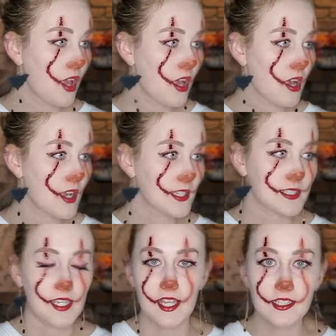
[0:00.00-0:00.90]
it's
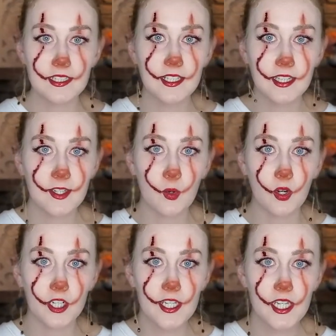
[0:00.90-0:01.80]
instantly
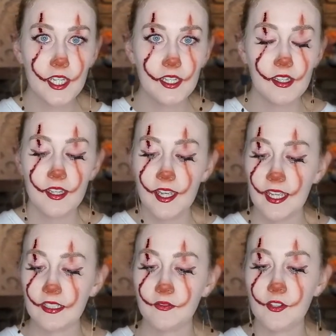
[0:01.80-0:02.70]
gory,
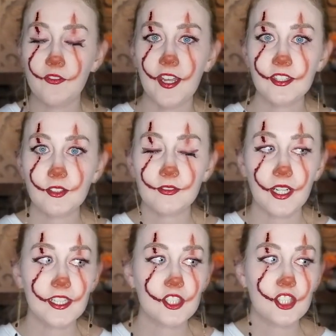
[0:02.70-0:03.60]
and if you find the
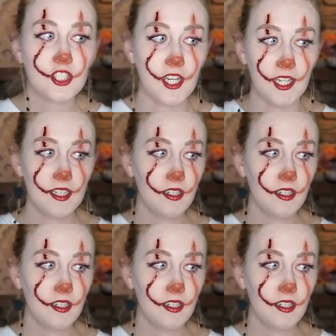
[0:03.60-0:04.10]
right shade,